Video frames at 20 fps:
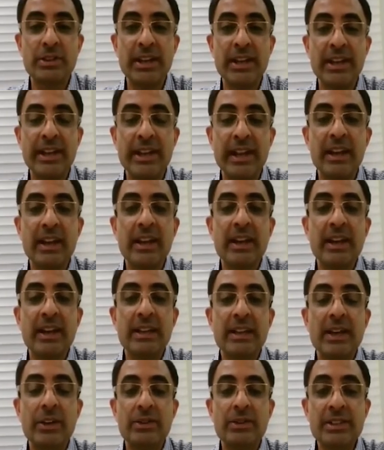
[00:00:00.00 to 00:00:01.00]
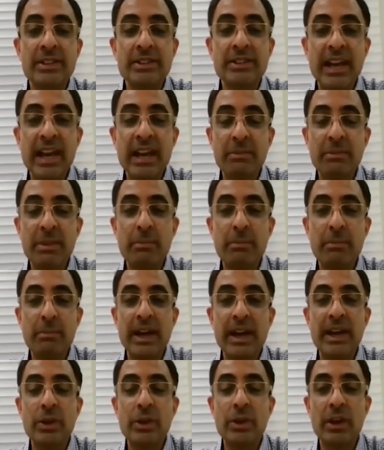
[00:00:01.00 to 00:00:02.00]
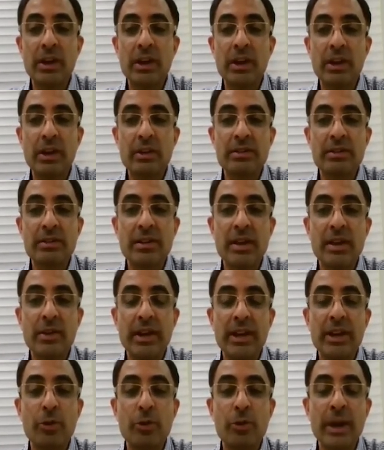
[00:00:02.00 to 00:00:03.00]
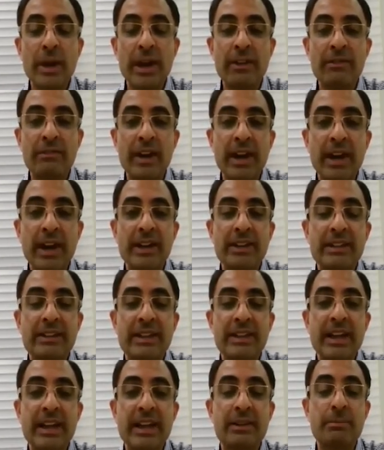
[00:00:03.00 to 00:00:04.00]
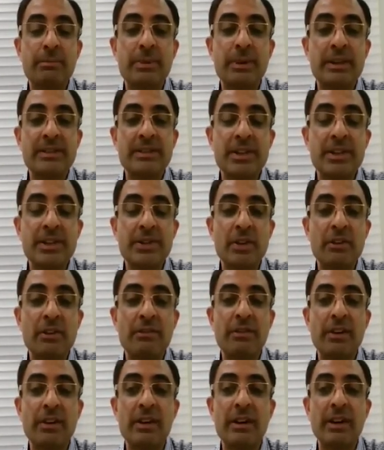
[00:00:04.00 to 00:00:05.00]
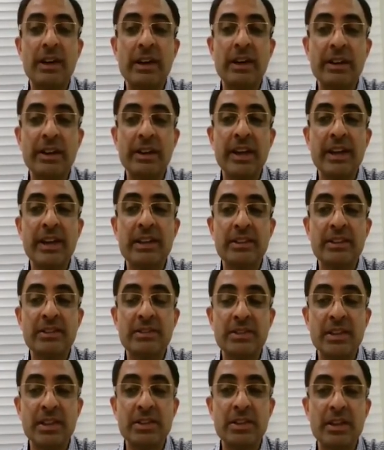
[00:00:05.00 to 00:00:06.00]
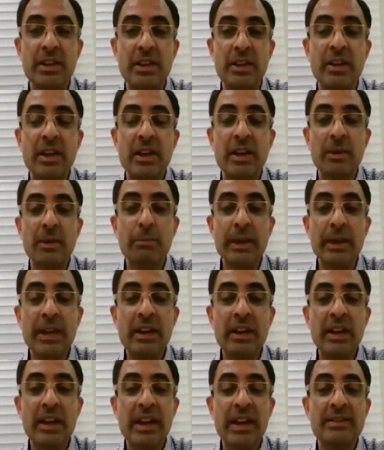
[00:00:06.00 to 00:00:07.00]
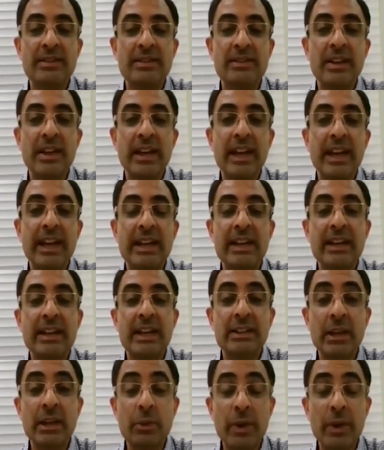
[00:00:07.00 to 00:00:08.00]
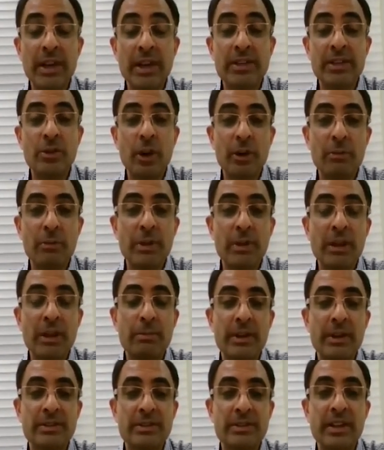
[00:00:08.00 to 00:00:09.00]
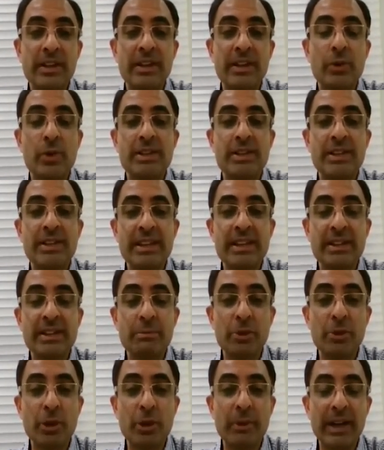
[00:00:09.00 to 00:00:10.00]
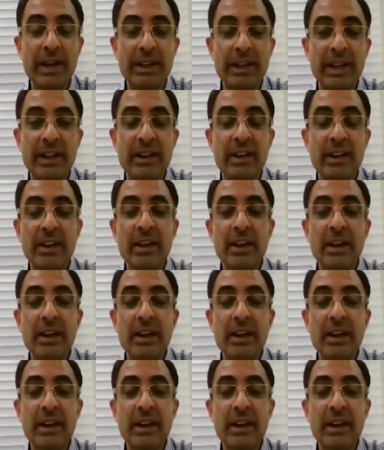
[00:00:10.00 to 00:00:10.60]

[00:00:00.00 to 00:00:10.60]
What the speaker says: the CT. Now, this can be applied to lung ultrasound, and you might find that the presence of early interstitial B lines in an otherwise normal person who is asymptomatic